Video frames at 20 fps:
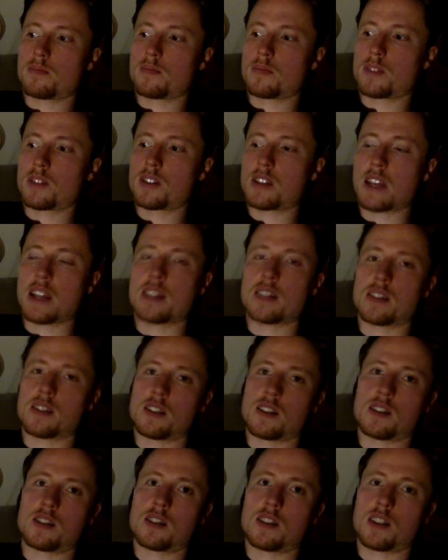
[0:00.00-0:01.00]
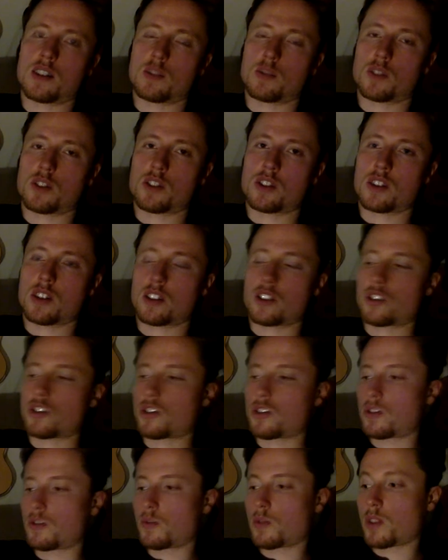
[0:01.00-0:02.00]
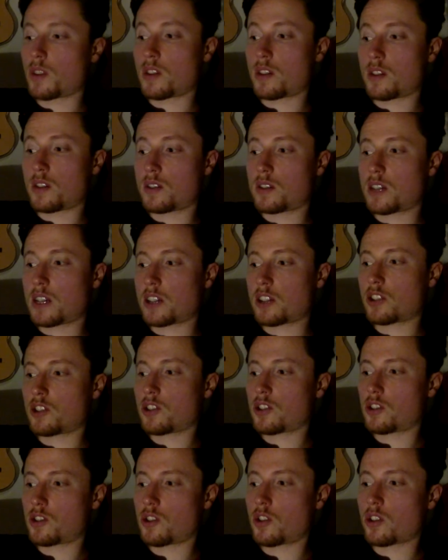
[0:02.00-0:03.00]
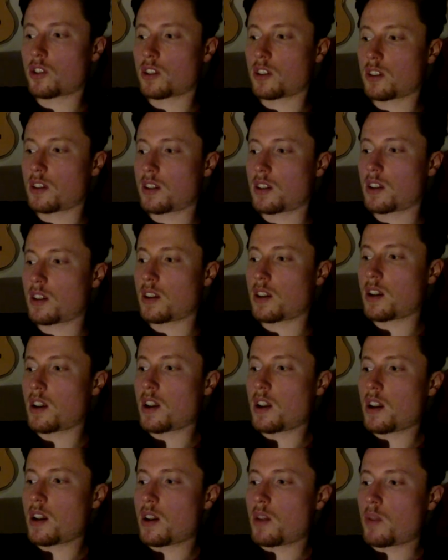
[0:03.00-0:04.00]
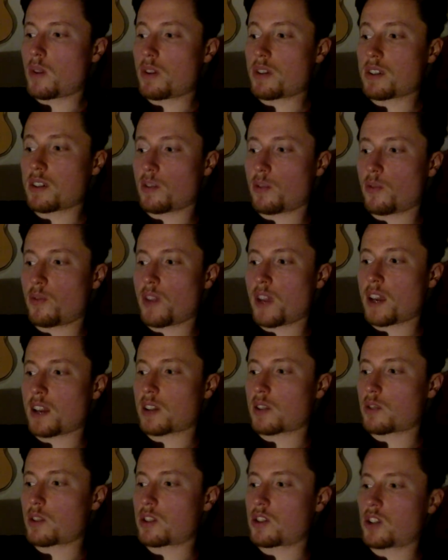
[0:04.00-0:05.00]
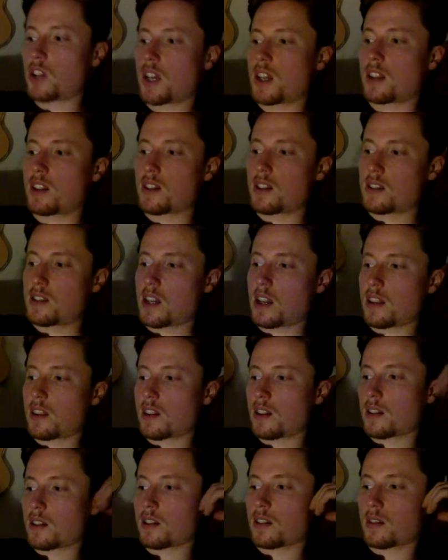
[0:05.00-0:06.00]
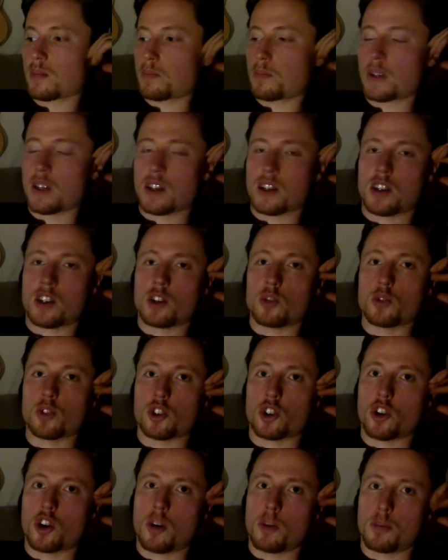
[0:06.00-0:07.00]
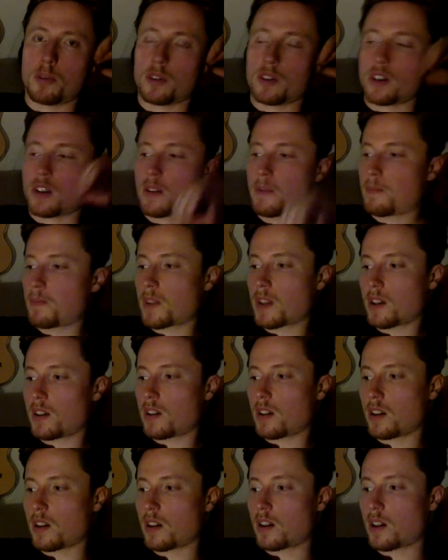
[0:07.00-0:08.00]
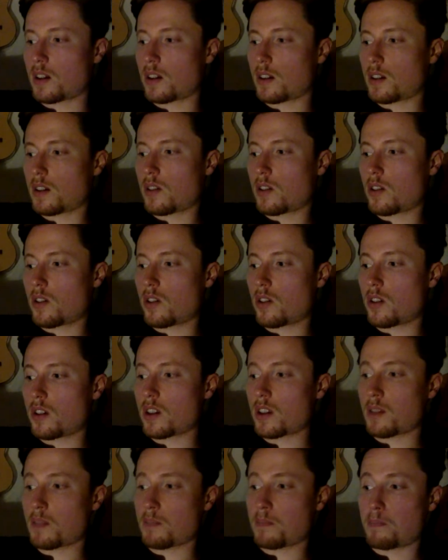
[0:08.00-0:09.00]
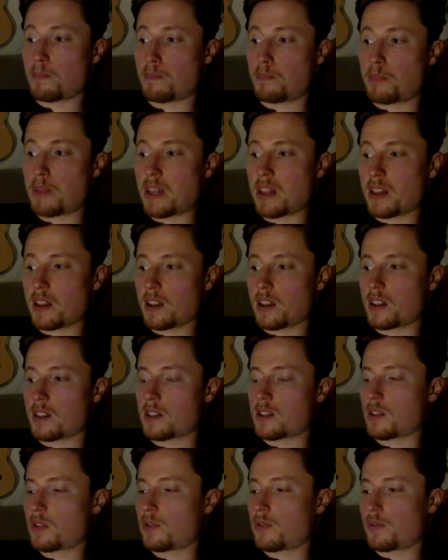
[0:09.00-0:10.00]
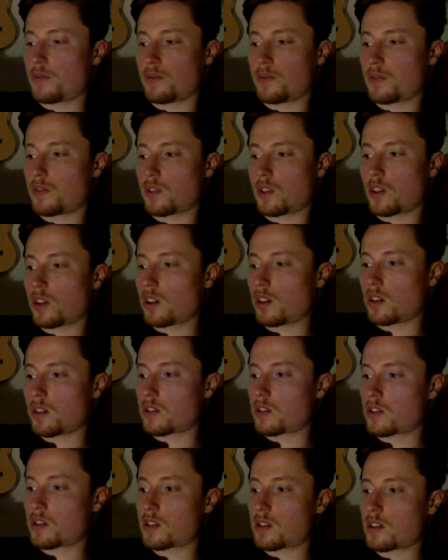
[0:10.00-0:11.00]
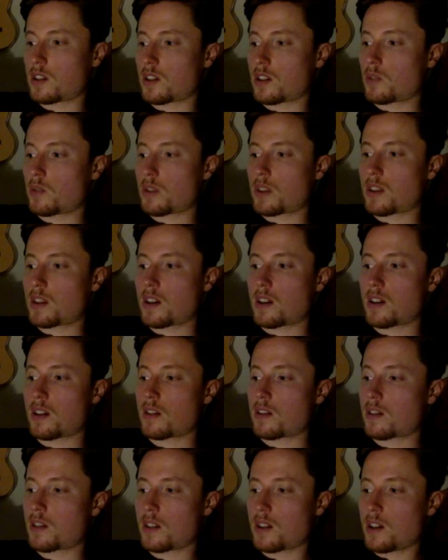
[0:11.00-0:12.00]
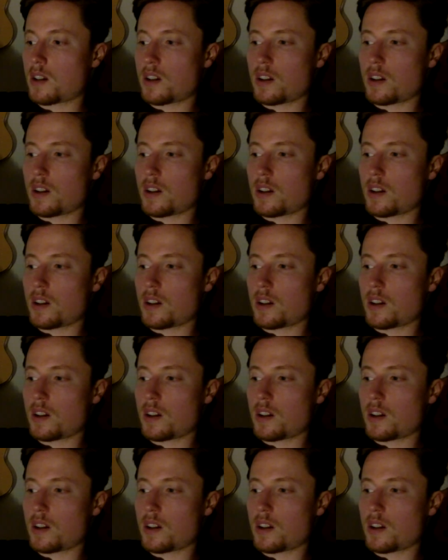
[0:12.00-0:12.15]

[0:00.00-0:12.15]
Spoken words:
states these things with such certainty, whereas in fact Christianity is nothing but a huge company earning billions of dollars with their